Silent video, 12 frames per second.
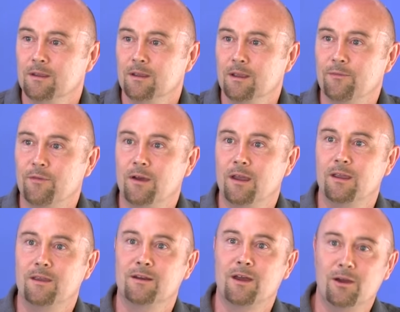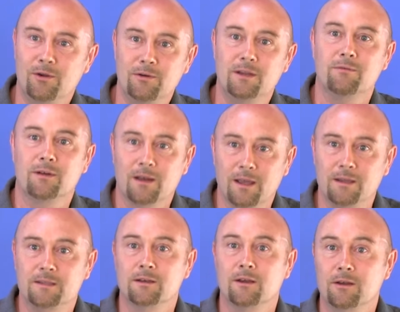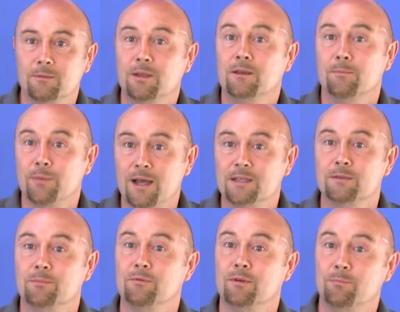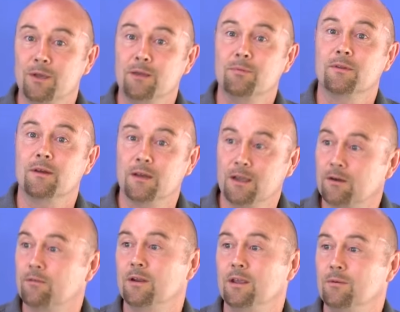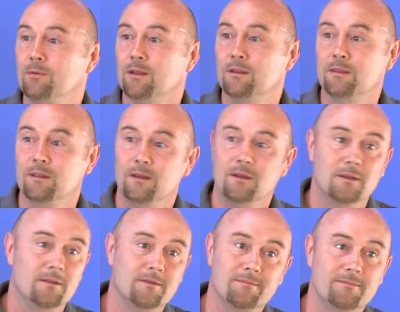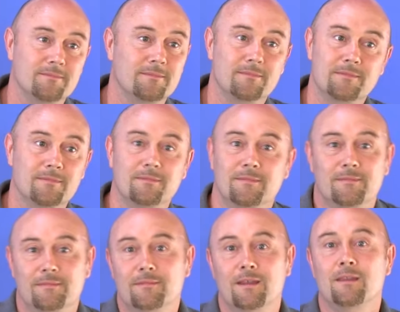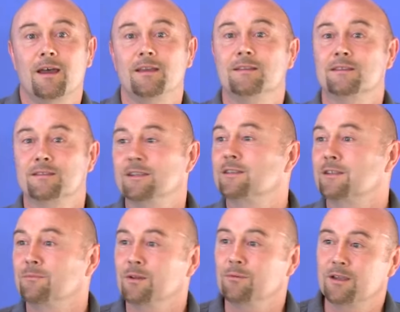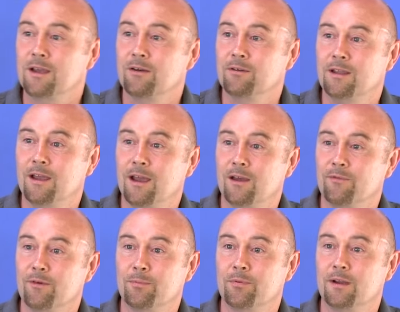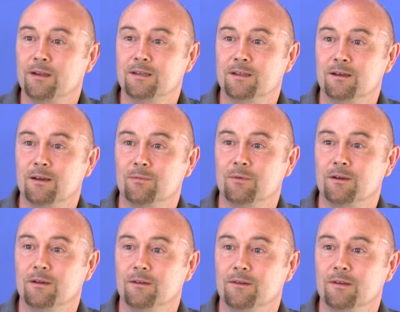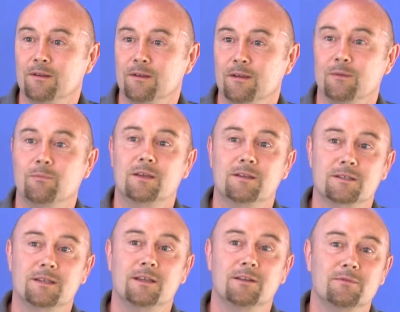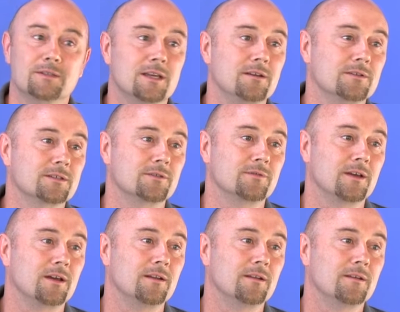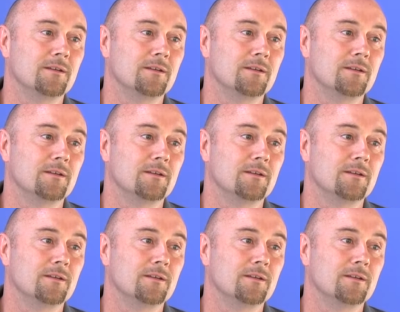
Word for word: If I can only relate and only be compatible with people that I agree with, then that is the system that we currently have operating in our world. And we can see the results of that.